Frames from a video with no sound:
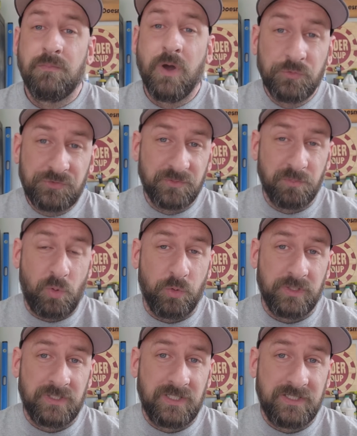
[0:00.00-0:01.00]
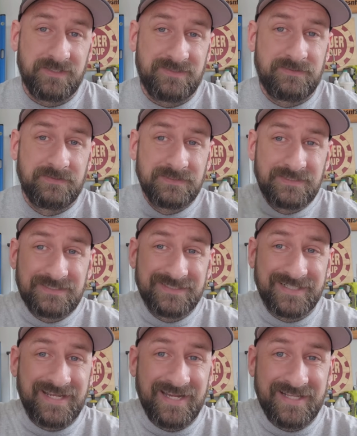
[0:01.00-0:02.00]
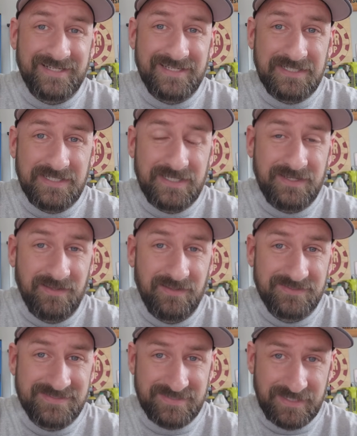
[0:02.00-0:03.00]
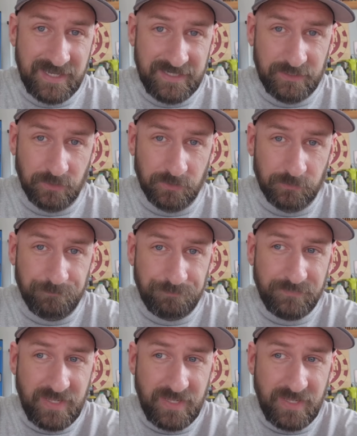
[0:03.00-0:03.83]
Most importantly, you're gonna need CA glue,